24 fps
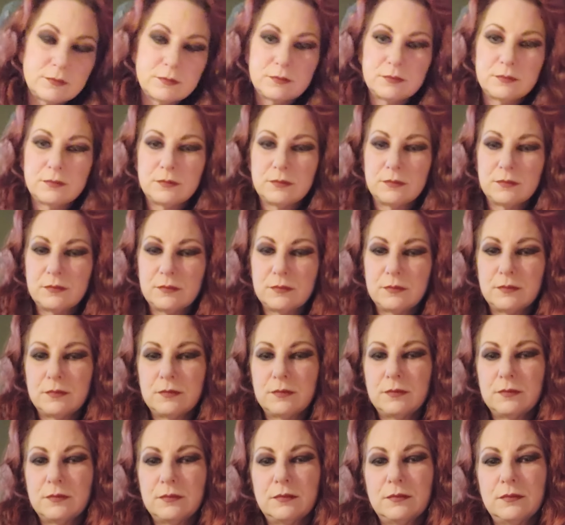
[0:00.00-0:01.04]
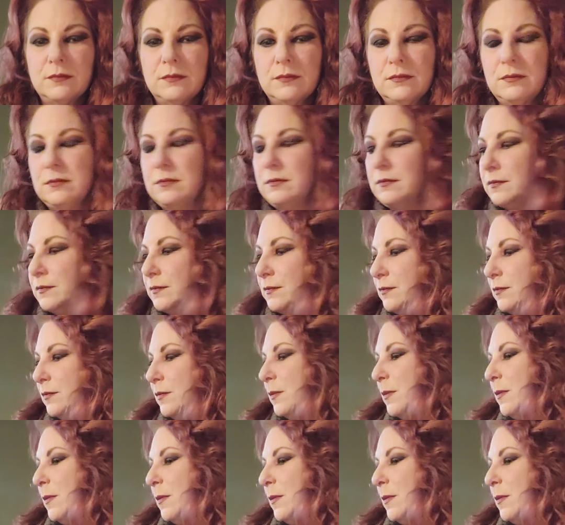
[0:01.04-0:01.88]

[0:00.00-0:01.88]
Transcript: [no speech]